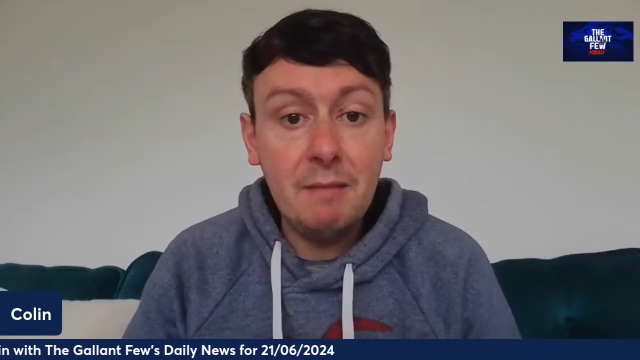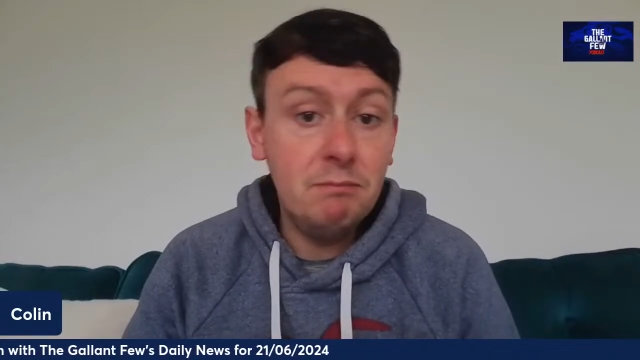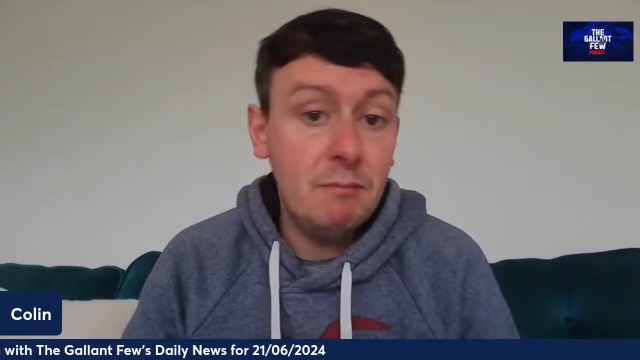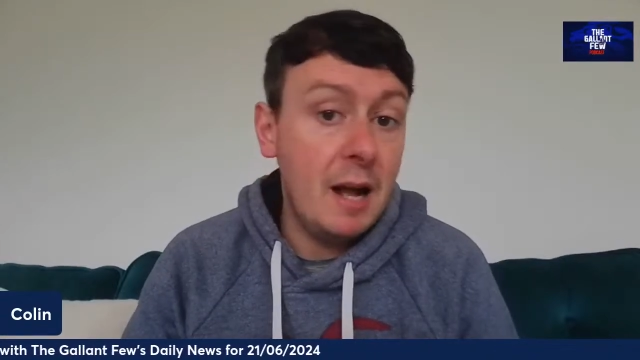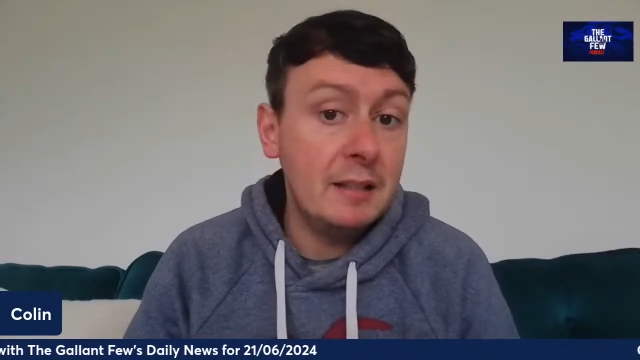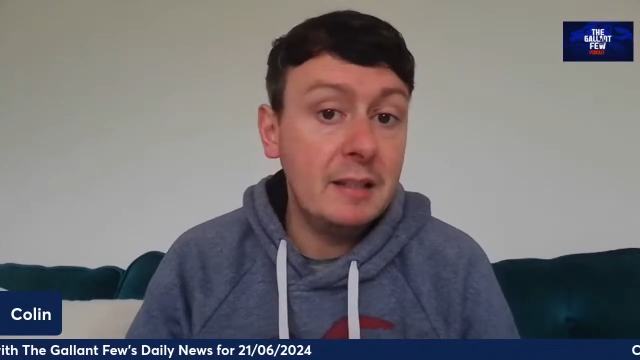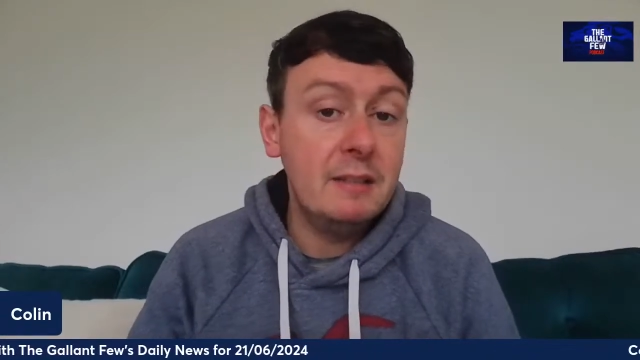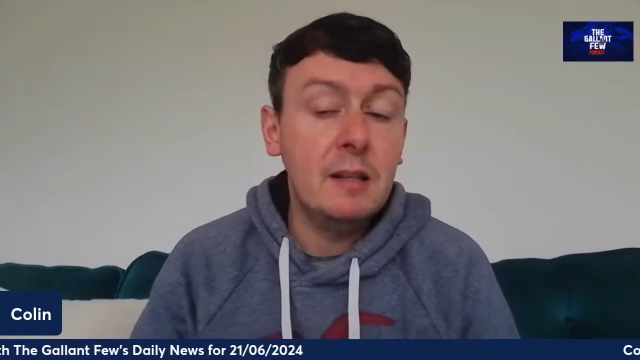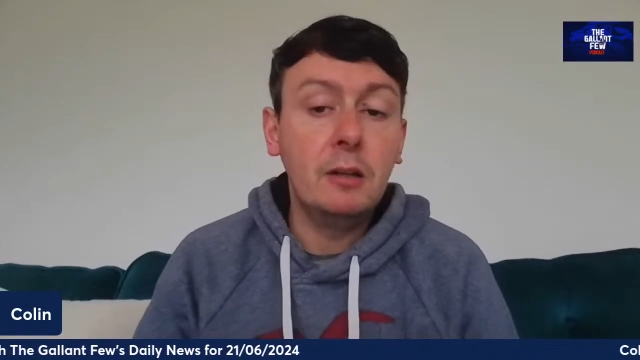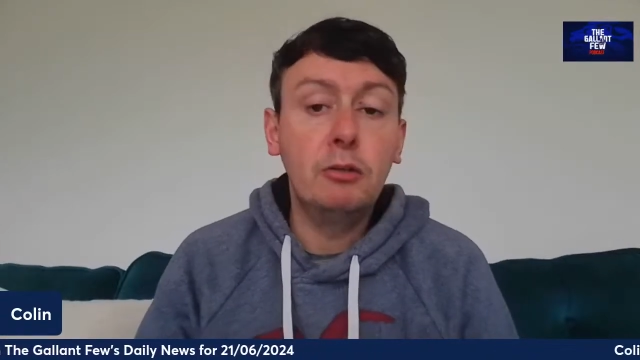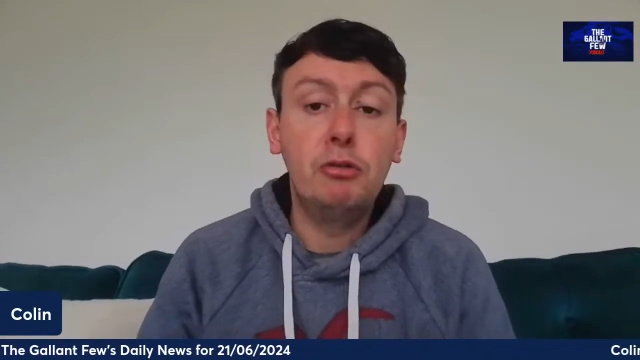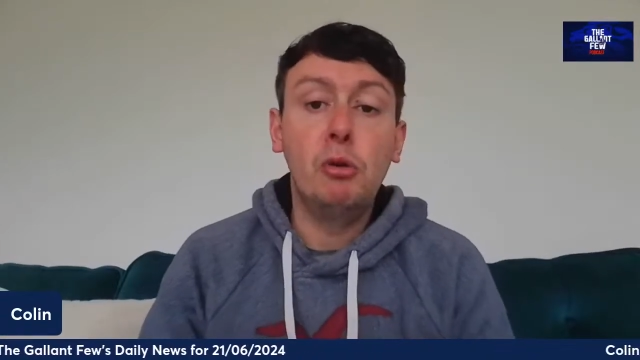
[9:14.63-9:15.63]
added to
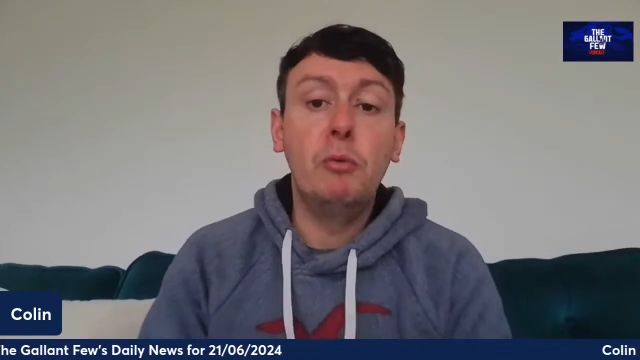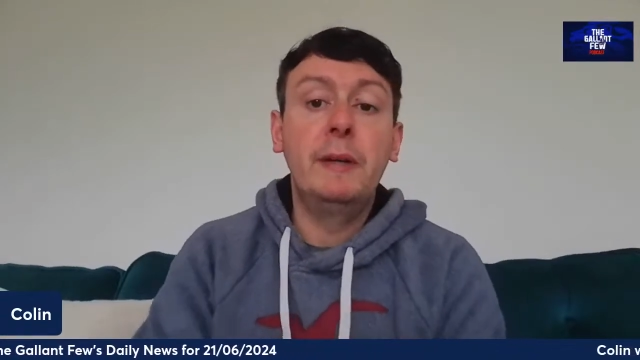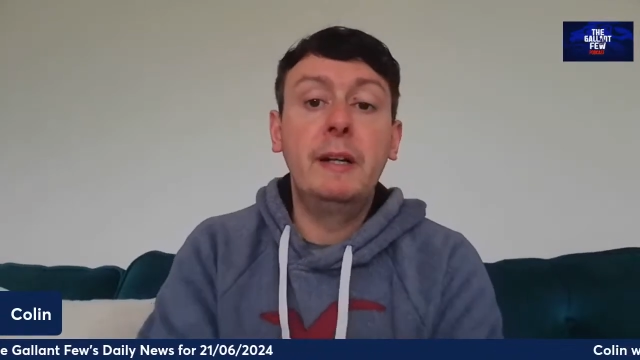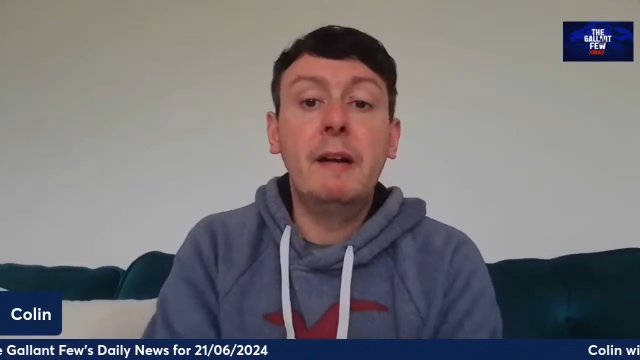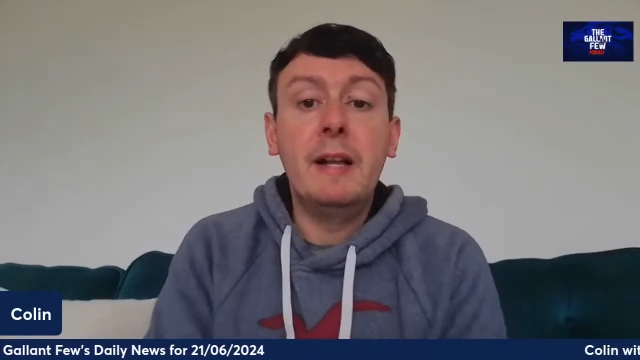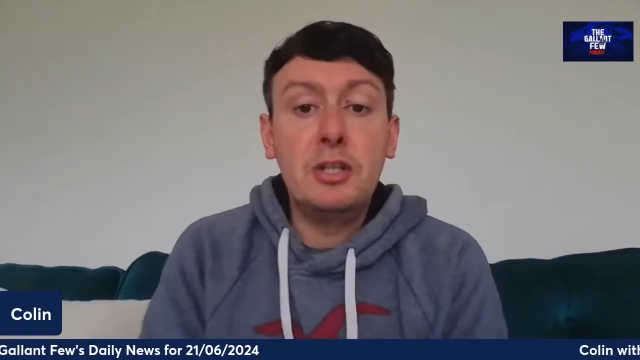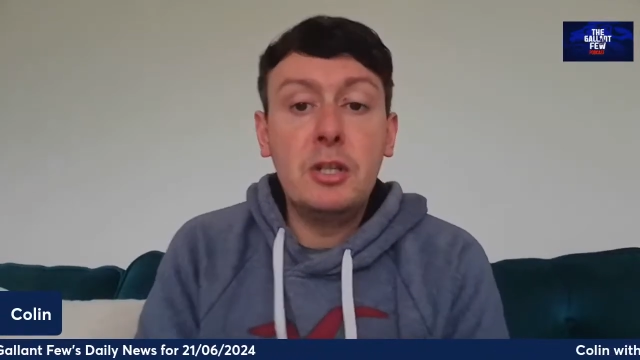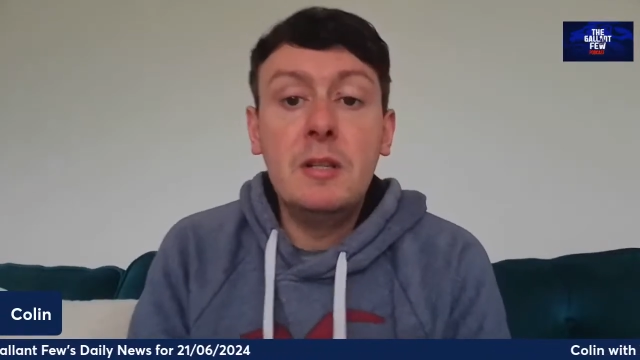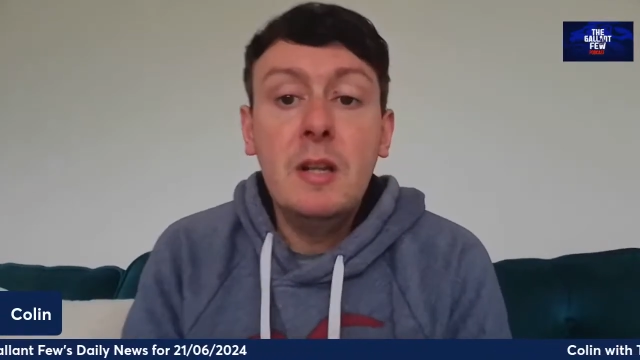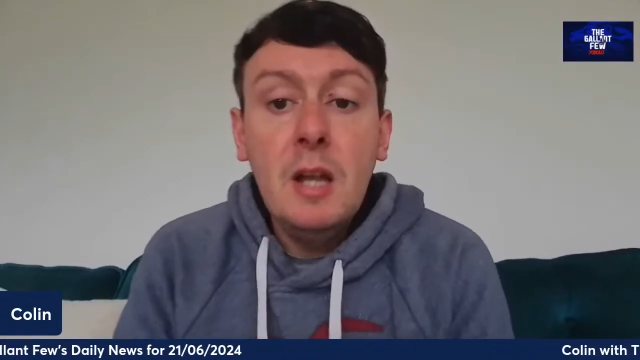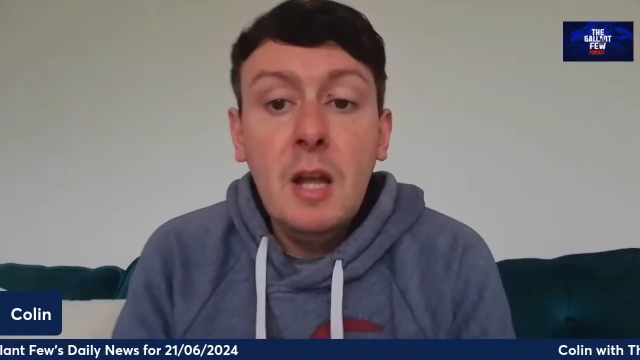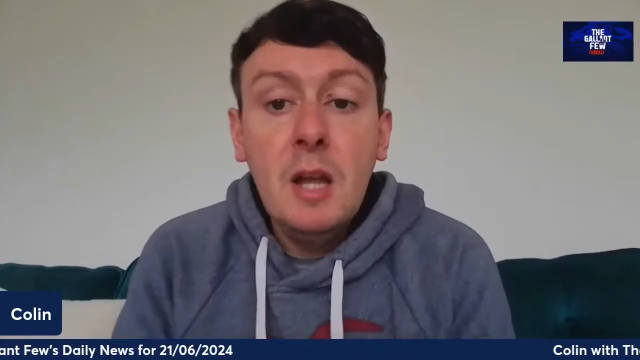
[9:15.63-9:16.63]
our trophy collection
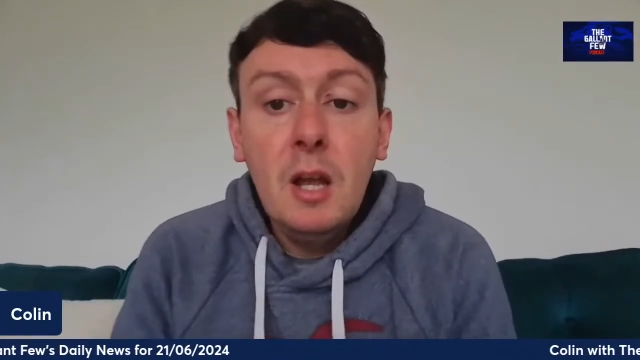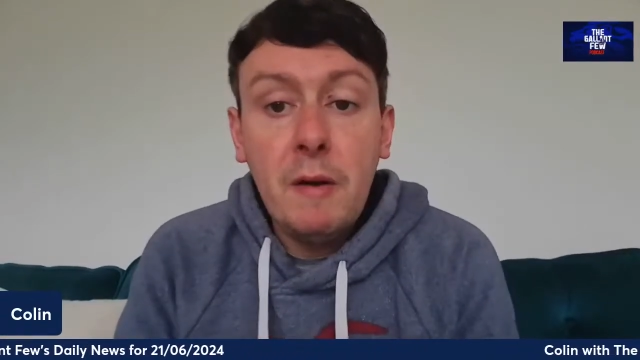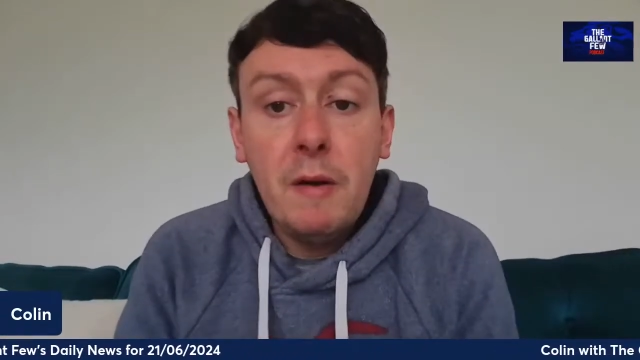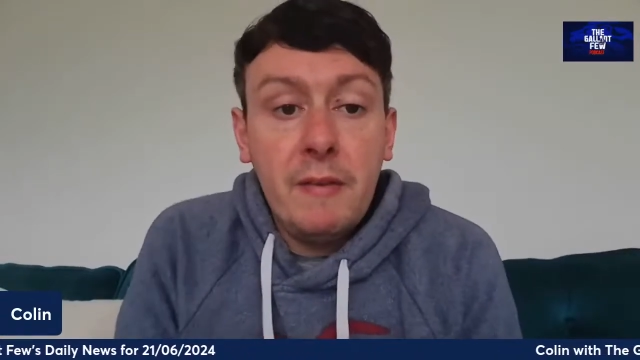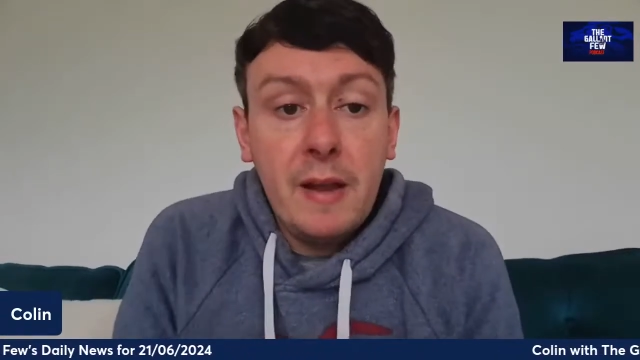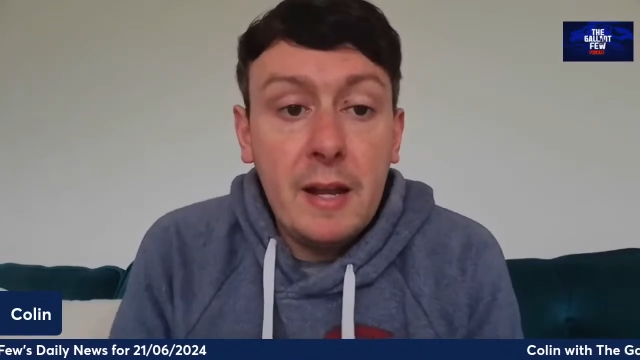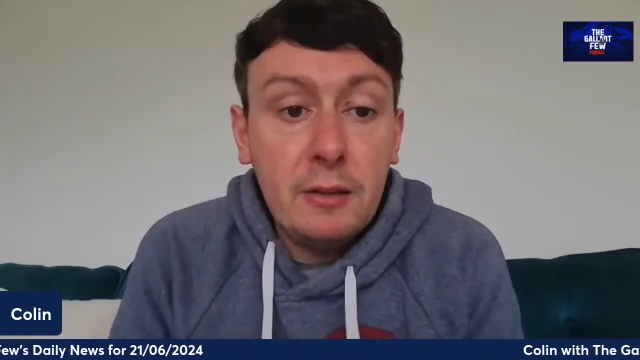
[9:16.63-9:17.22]
with